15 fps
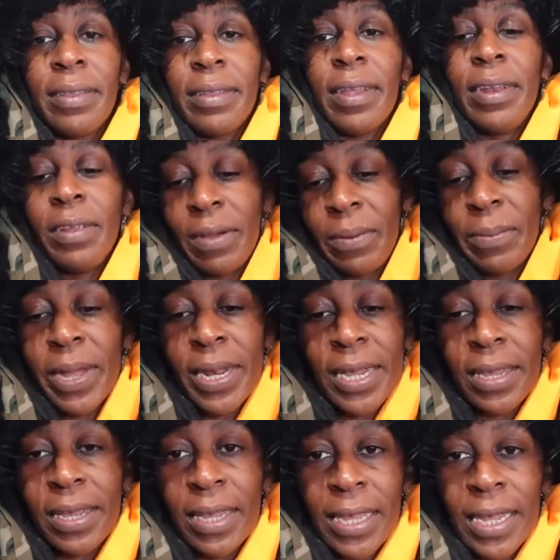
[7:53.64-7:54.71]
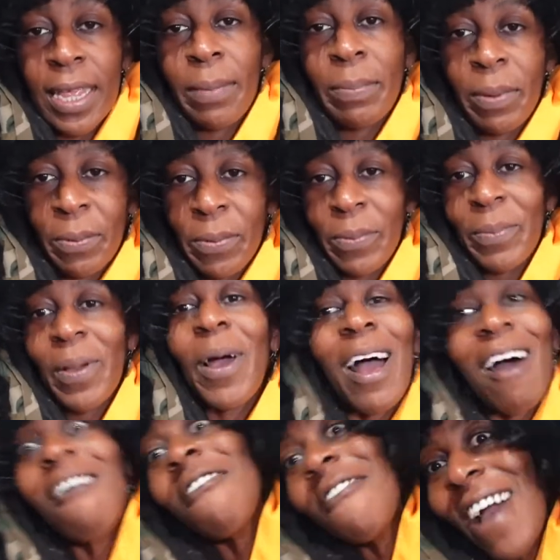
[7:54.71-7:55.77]
And you can wear this just to keep you warm. All
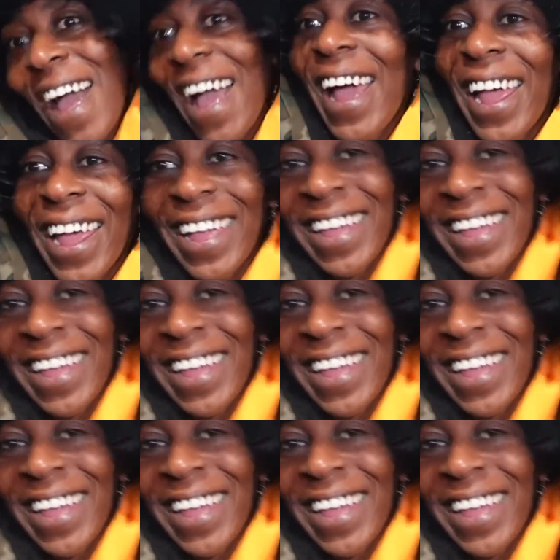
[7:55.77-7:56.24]
right.